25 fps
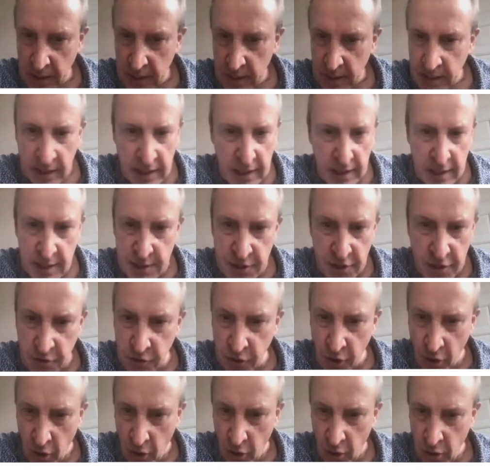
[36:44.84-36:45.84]
each
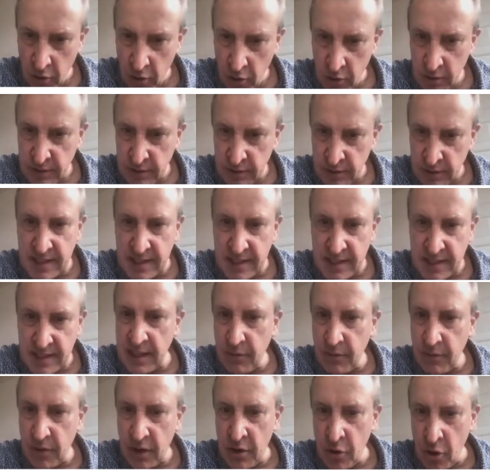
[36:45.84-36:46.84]
dog doesn't
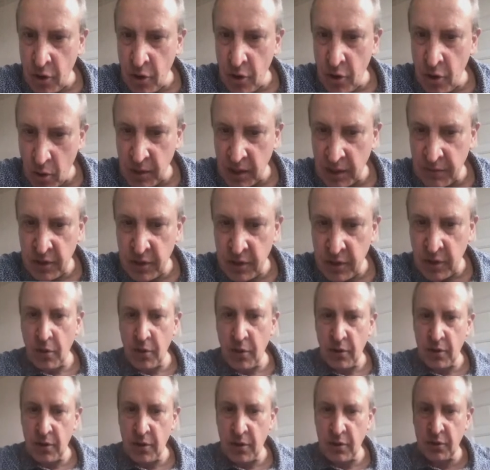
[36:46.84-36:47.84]
even know that the other
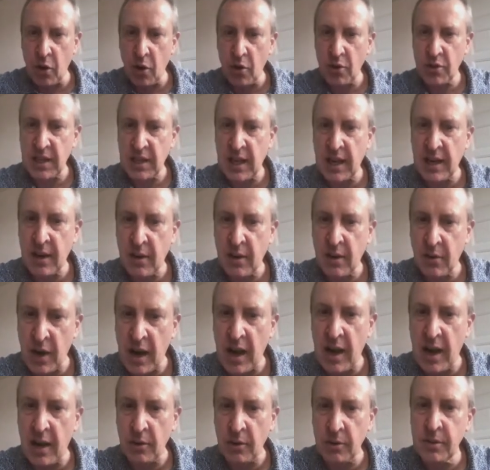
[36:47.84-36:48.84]
dogs are
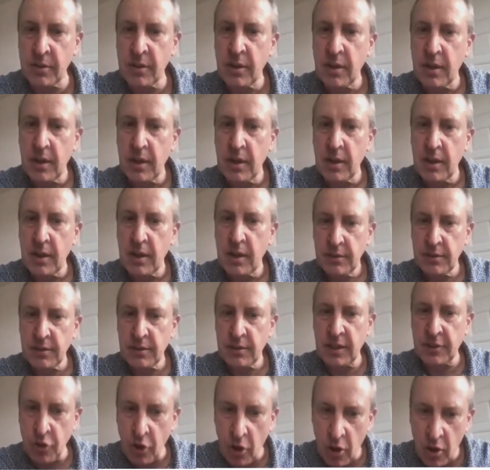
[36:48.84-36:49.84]
around. The
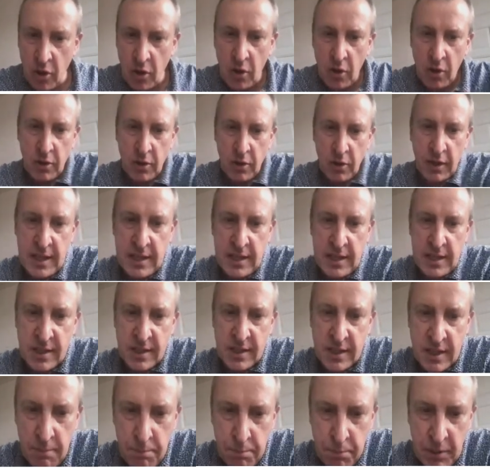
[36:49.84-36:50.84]
dog is
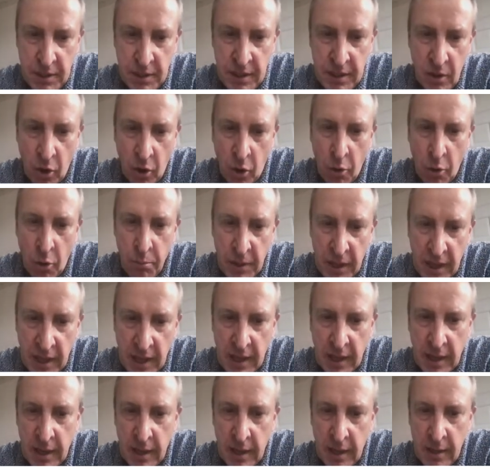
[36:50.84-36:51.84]
simply
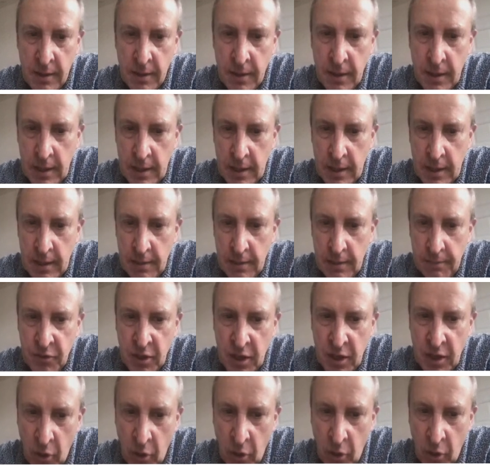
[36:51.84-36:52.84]
obeying the
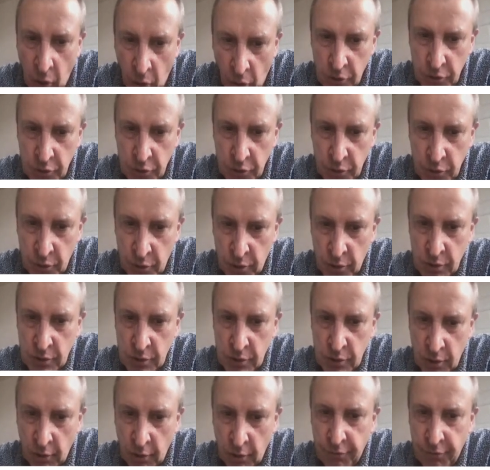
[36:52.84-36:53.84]
order of
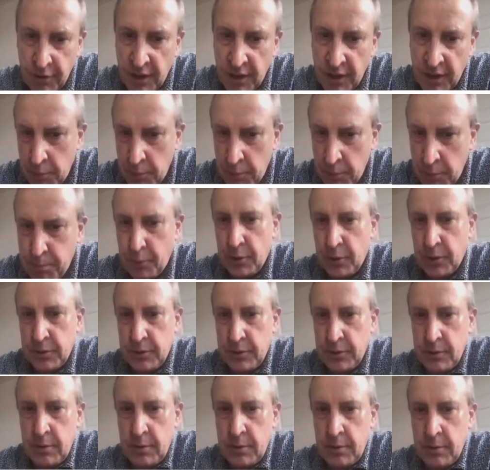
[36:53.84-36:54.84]
a shepherd,
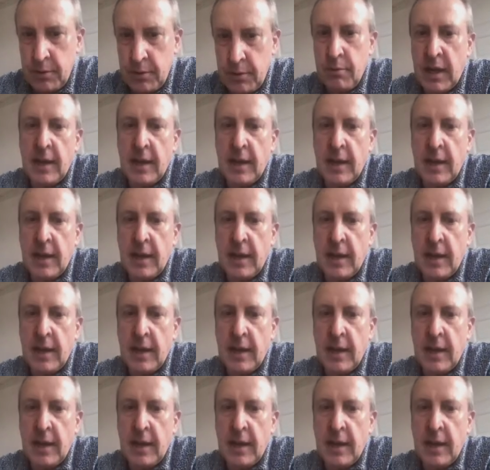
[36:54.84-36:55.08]
right?